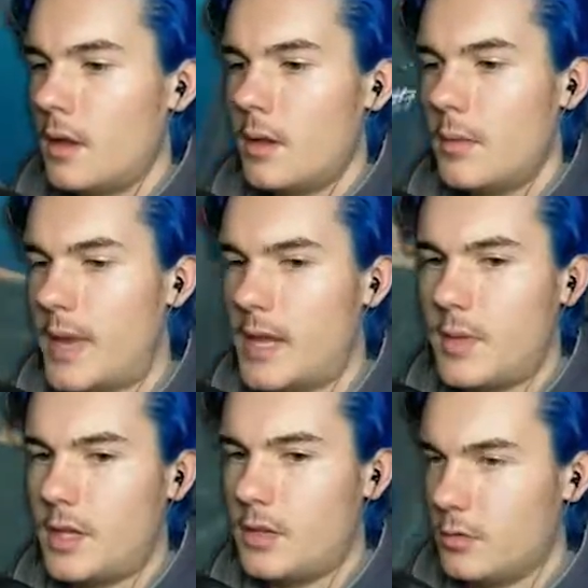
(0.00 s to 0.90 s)
Main
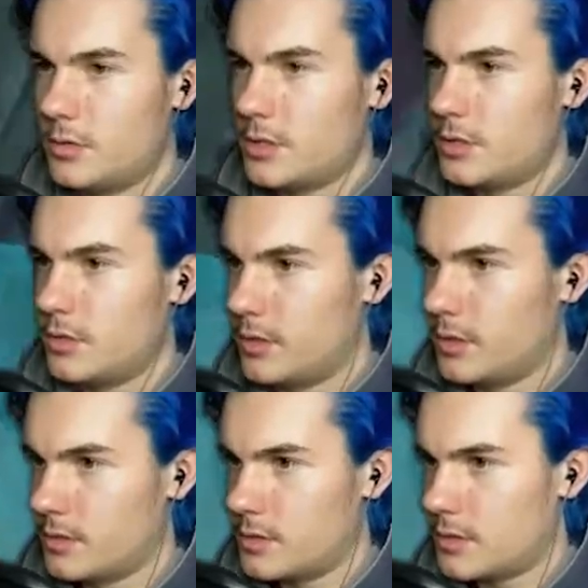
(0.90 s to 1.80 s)
menu will turn you
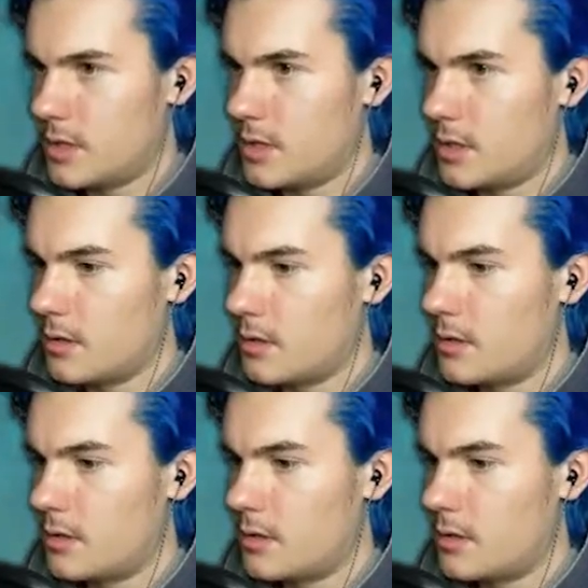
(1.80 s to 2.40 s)
into the.